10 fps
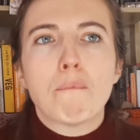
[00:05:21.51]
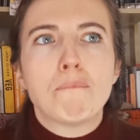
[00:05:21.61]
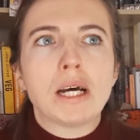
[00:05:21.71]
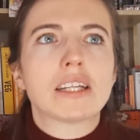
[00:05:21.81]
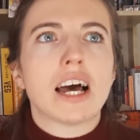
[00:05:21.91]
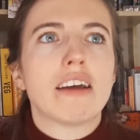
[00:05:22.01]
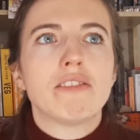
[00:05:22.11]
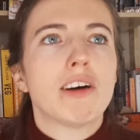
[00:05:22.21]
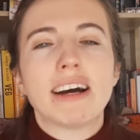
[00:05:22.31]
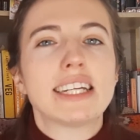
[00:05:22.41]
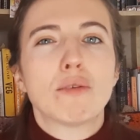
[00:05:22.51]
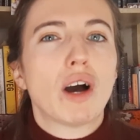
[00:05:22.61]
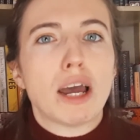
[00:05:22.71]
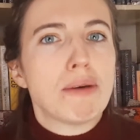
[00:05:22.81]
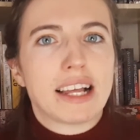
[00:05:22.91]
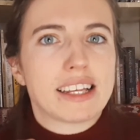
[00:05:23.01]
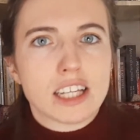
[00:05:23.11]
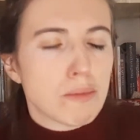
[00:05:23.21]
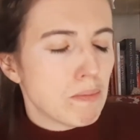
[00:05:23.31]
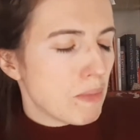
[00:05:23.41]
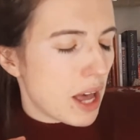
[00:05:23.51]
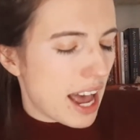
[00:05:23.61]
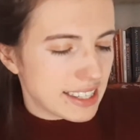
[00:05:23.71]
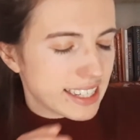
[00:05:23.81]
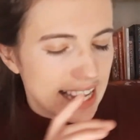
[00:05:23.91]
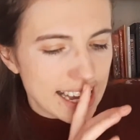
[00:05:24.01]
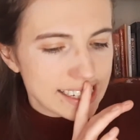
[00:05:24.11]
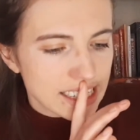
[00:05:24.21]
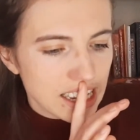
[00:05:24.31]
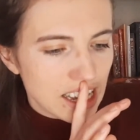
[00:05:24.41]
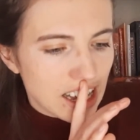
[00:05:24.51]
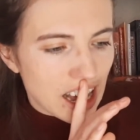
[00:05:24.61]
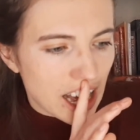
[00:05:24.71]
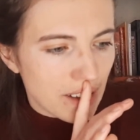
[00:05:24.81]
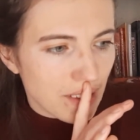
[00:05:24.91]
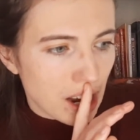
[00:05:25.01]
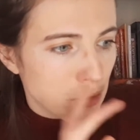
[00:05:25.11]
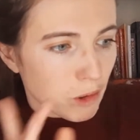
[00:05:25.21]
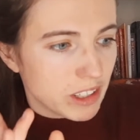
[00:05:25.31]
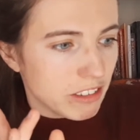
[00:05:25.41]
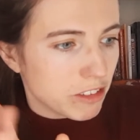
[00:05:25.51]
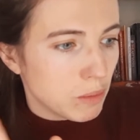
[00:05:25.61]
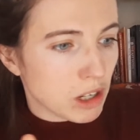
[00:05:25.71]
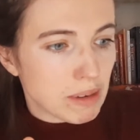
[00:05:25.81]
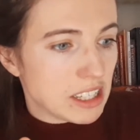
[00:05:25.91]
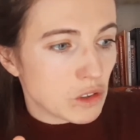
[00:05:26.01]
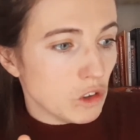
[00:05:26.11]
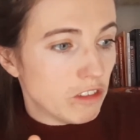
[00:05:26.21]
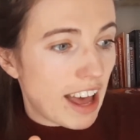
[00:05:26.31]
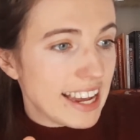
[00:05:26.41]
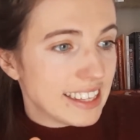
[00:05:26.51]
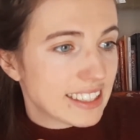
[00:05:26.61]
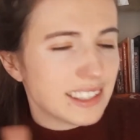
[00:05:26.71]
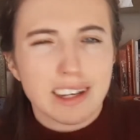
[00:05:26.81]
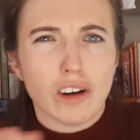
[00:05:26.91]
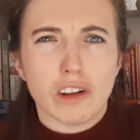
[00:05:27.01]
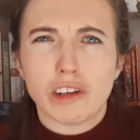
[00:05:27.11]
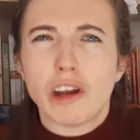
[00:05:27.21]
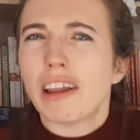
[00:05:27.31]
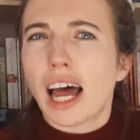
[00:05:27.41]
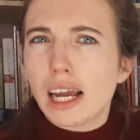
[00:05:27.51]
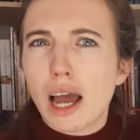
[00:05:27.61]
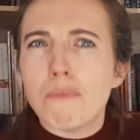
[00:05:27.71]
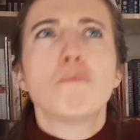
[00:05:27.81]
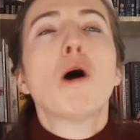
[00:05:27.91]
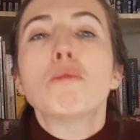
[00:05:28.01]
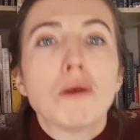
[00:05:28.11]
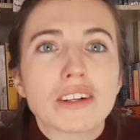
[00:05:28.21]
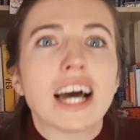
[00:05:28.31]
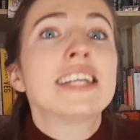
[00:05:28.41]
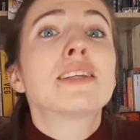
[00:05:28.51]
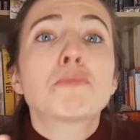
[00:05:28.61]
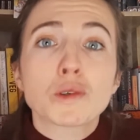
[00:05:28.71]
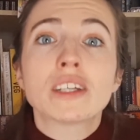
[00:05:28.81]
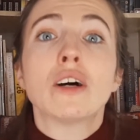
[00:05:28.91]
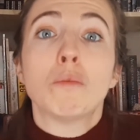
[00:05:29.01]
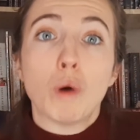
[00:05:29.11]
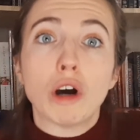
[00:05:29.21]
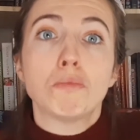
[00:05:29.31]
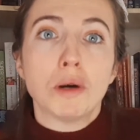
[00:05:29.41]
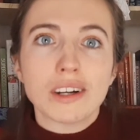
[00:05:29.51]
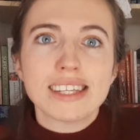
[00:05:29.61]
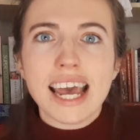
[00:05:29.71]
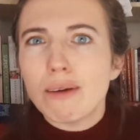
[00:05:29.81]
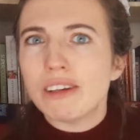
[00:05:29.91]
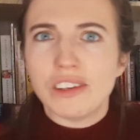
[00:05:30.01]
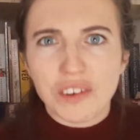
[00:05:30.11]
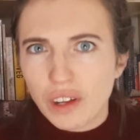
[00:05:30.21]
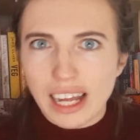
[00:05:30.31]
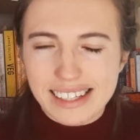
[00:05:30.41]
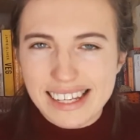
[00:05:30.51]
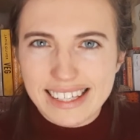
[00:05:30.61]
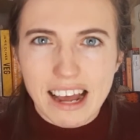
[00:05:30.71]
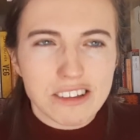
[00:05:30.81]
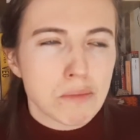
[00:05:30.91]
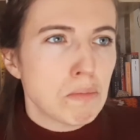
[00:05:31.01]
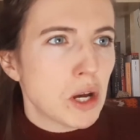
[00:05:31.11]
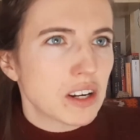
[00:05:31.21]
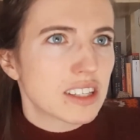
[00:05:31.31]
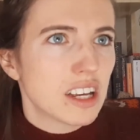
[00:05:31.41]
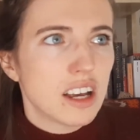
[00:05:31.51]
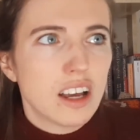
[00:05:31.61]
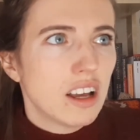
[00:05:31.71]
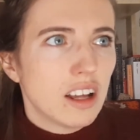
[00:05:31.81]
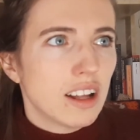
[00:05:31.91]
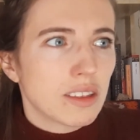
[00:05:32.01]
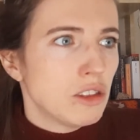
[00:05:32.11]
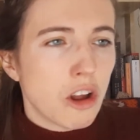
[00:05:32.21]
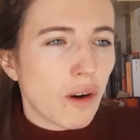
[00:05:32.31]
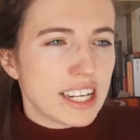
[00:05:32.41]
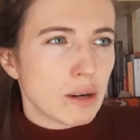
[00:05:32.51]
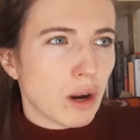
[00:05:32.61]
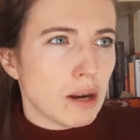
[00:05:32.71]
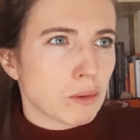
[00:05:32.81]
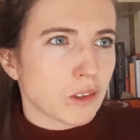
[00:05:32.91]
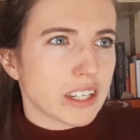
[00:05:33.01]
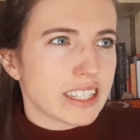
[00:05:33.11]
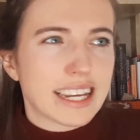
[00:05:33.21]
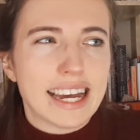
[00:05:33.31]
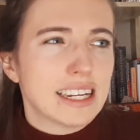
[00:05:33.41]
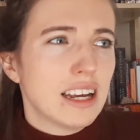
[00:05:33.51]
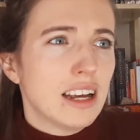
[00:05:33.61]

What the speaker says: But I have no idea why I picked this up as a kid. I brought it from one of my school fates, or World Book. I brought it on World Book Day when you got like discounts on books. No idea why I brought it as a kid.